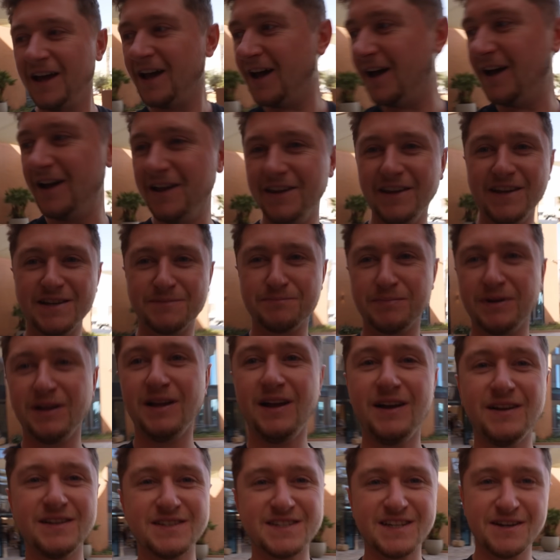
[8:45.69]
There's
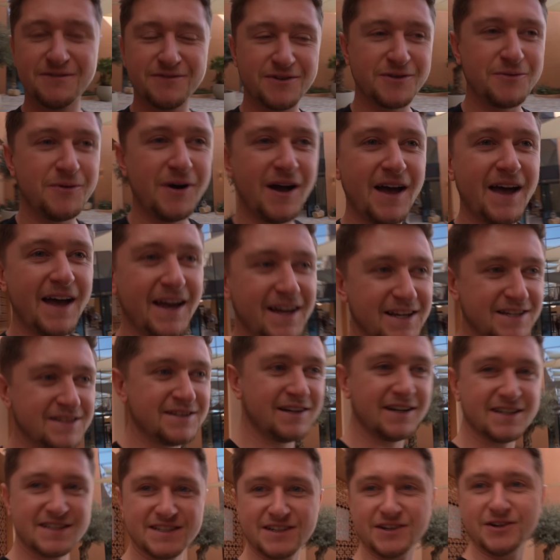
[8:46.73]
plants everywhere, it's
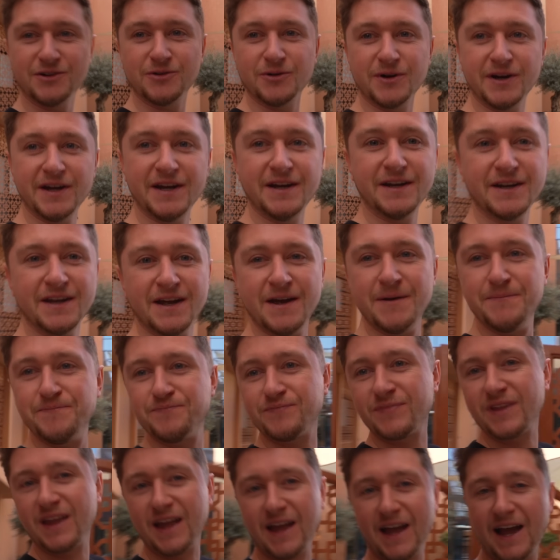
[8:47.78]
nice and green,
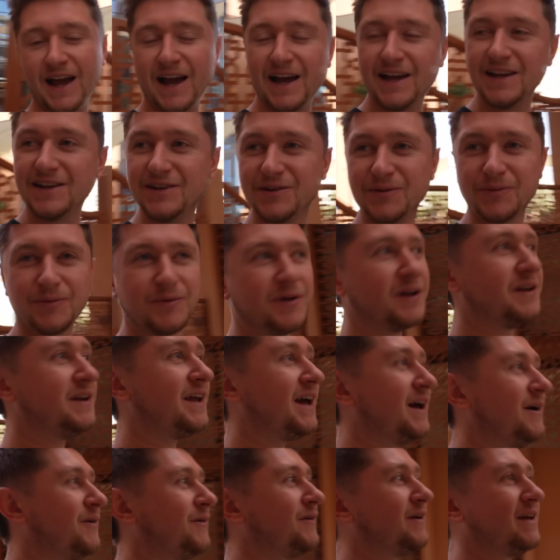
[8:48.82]
and we're
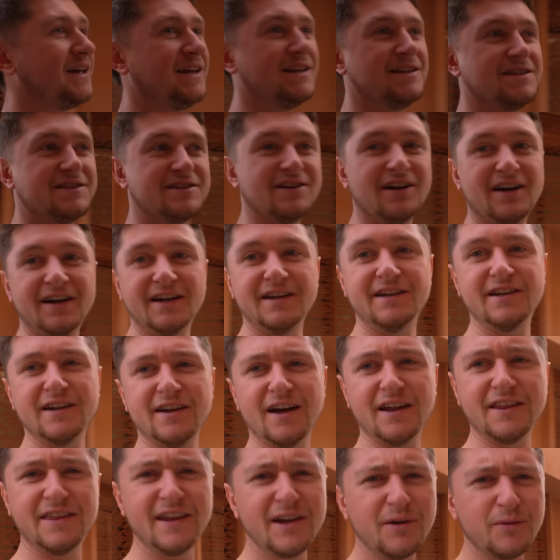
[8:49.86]
now inside.
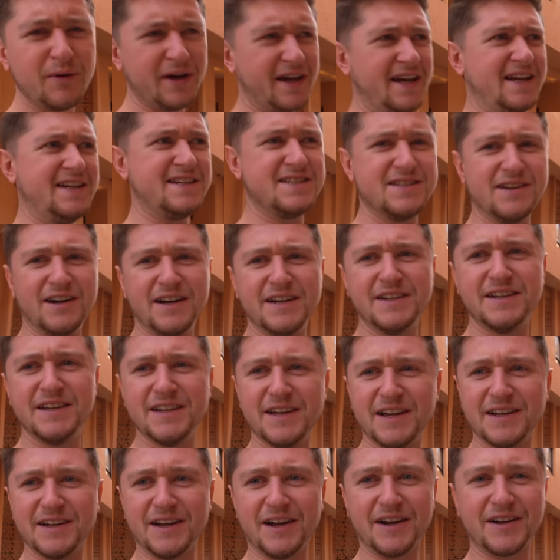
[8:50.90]
I think we're east side,
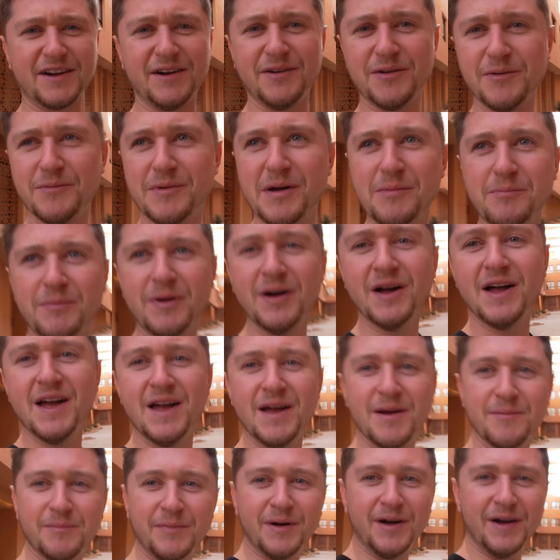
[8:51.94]
I can't remember,
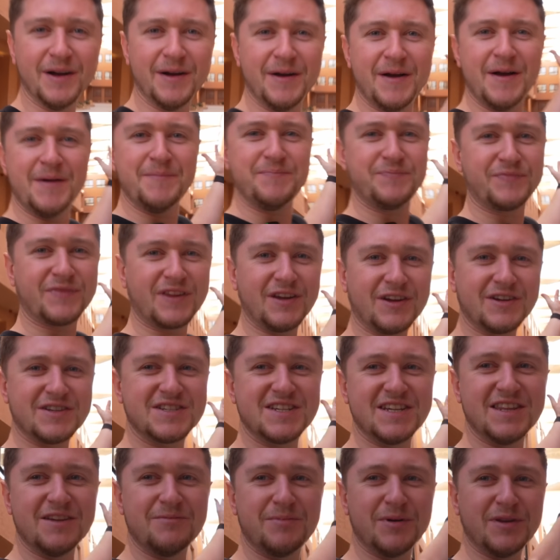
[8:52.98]
but you can
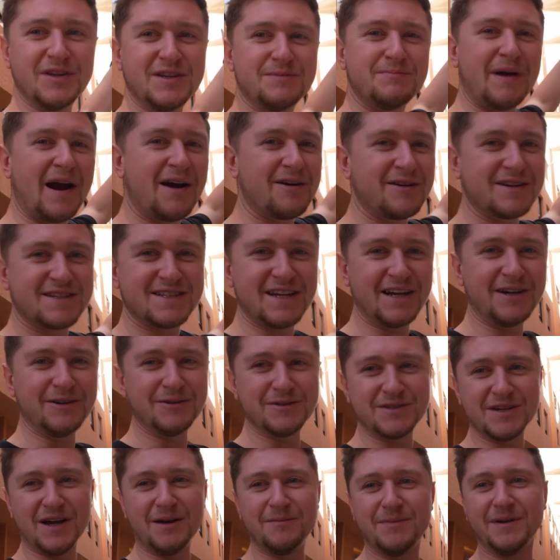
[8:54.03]
see they've put these
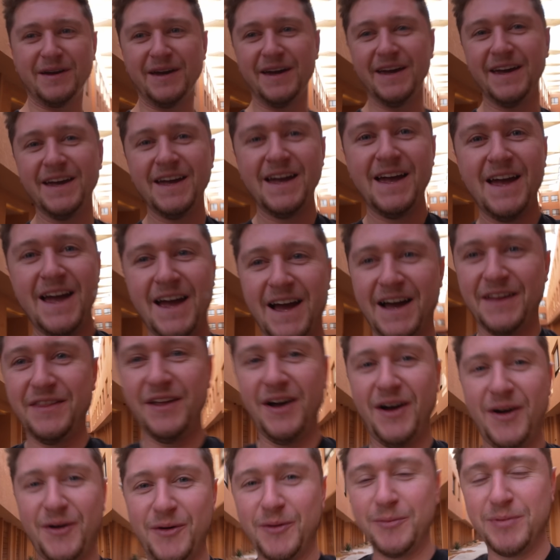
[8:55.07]
parasails up here, and
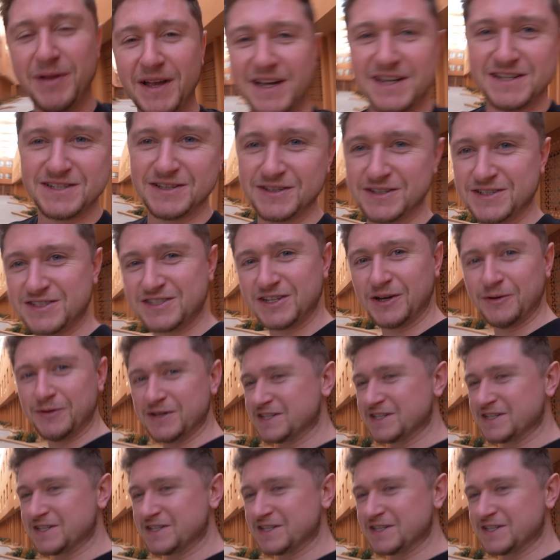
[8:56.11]
the whole place looks so